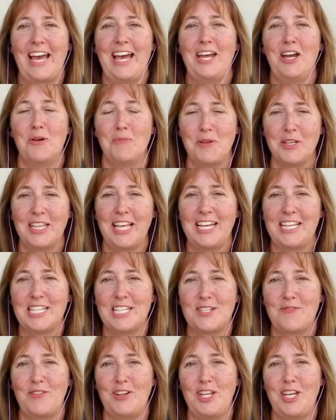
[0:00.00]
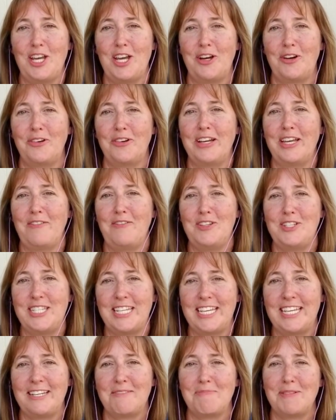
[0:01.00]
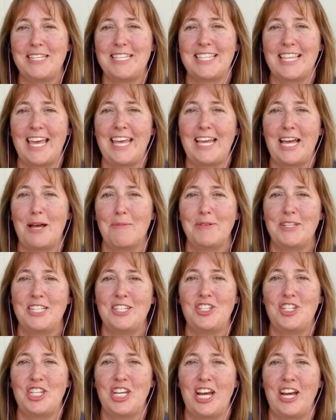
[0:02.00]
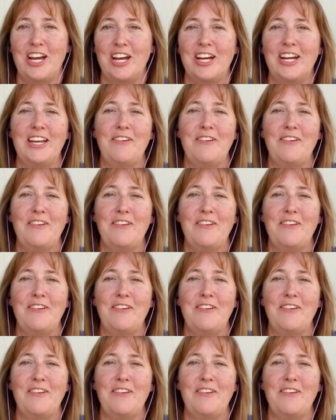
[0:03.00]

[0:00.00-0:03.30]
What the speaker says: I hope you like this video. If you did, please like, comment, and share.